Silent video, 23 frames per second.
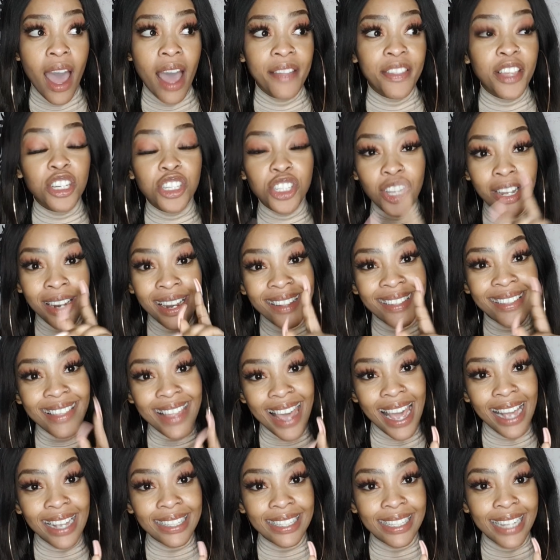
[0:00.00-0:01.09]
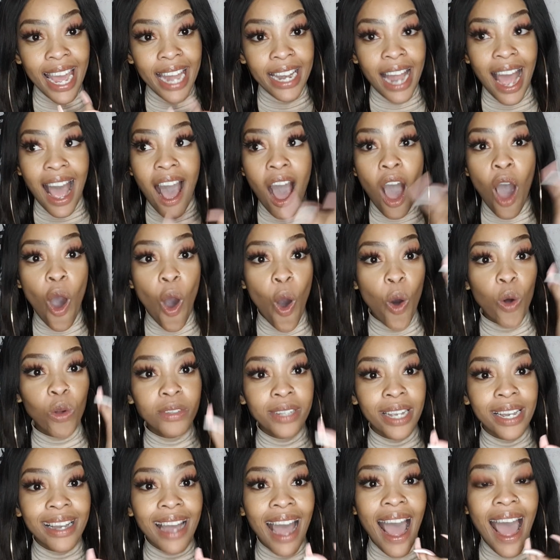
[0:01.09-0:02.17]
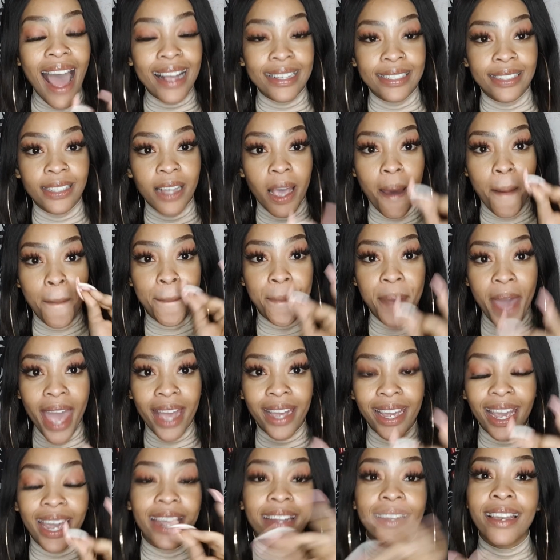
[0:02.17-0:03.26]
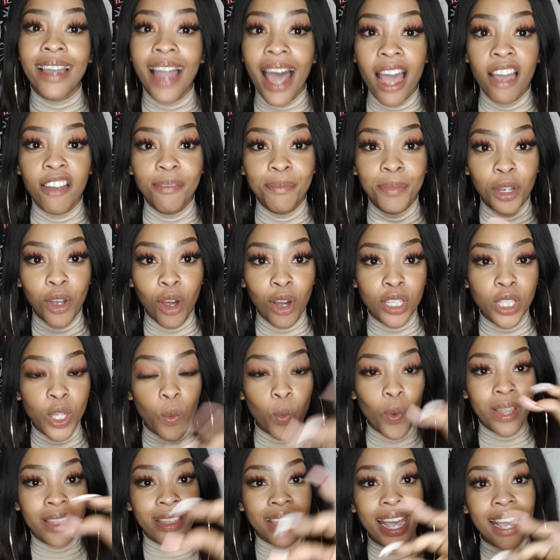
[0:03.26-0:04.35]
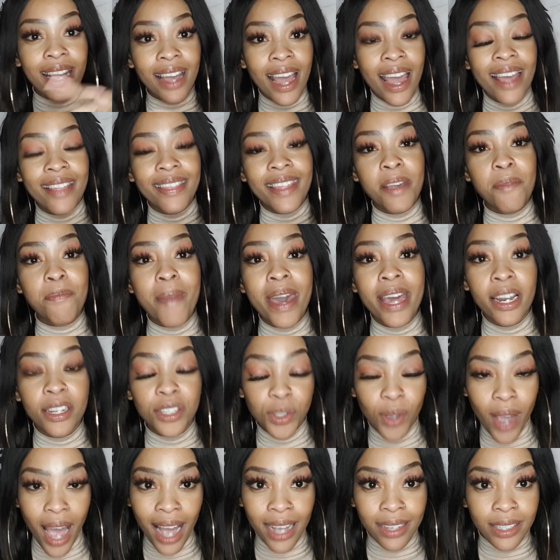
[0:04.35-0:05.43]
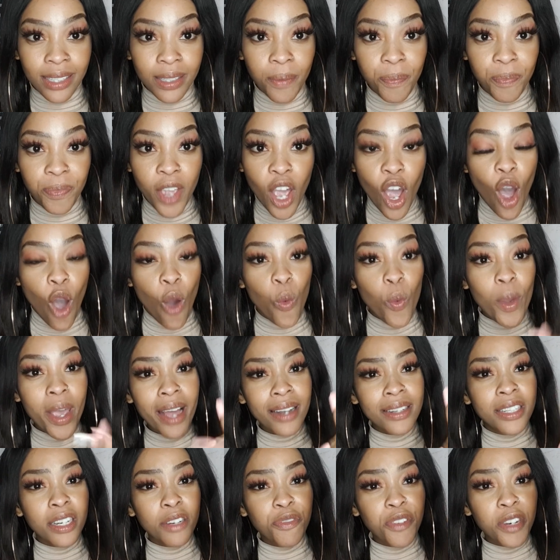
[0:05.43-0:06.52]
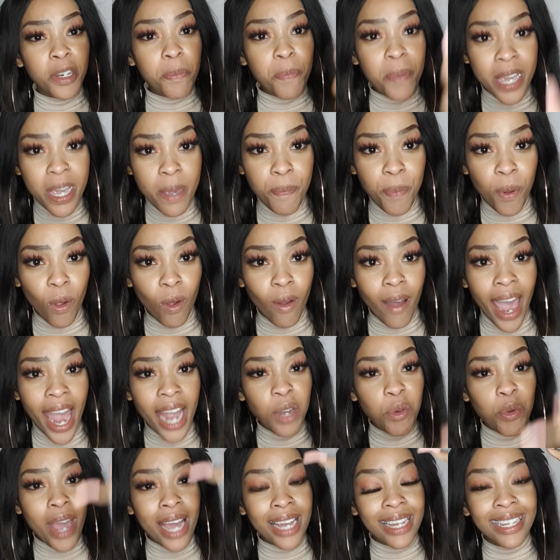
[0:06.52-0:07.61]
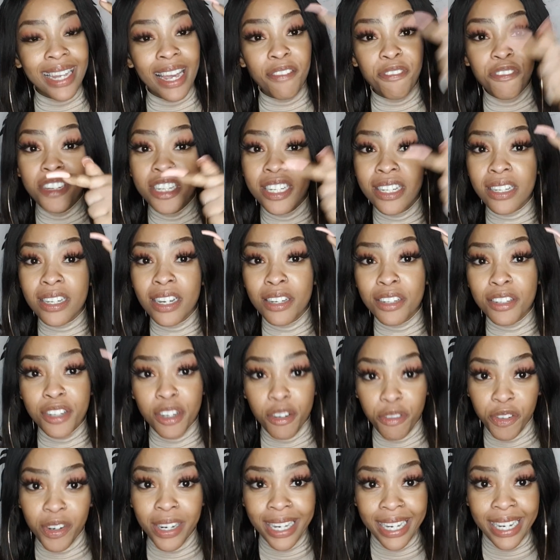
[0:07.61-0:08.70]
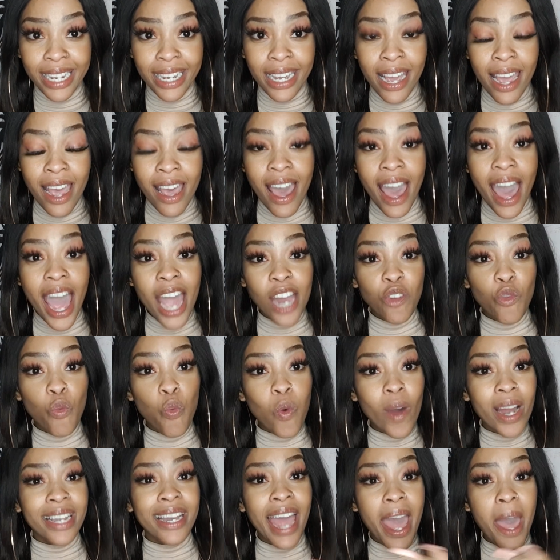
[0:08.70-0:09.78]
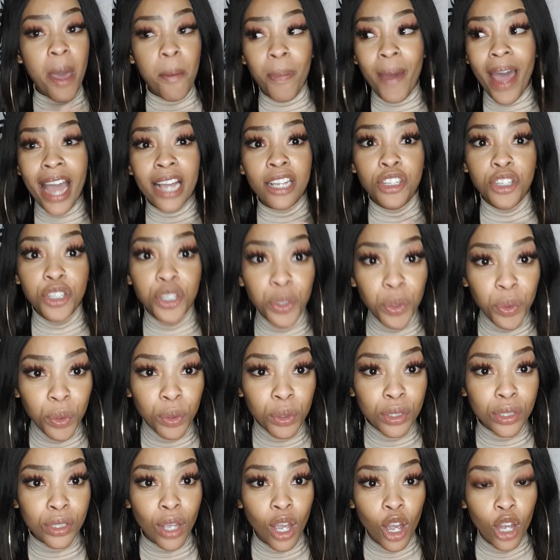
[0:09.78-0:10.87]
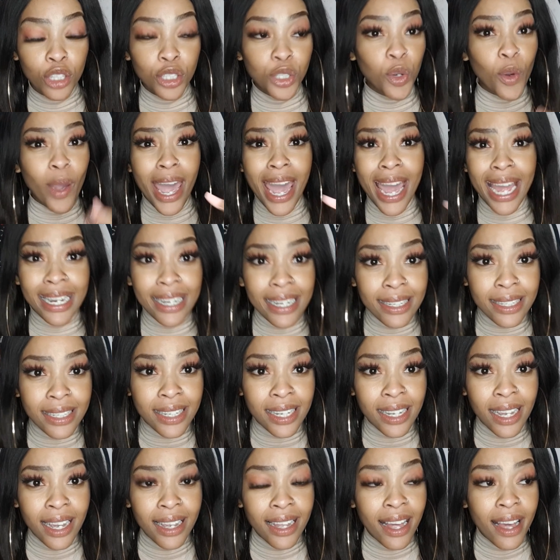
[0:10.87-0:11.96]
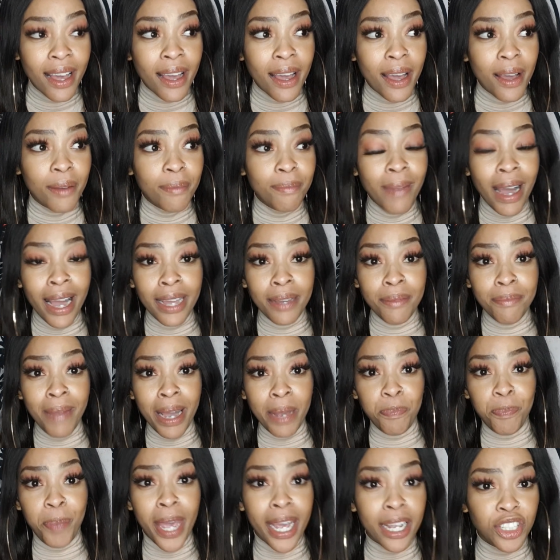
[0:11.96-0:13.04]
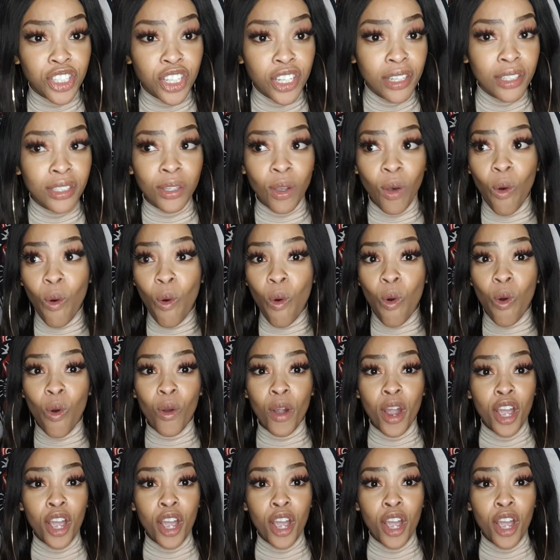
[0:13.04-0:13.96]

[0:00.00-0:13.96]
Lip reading: There's certain things that are holding us back in life because we think they matter to us. We are different people and we are gifted differently. And what app I use to edit my pictures, or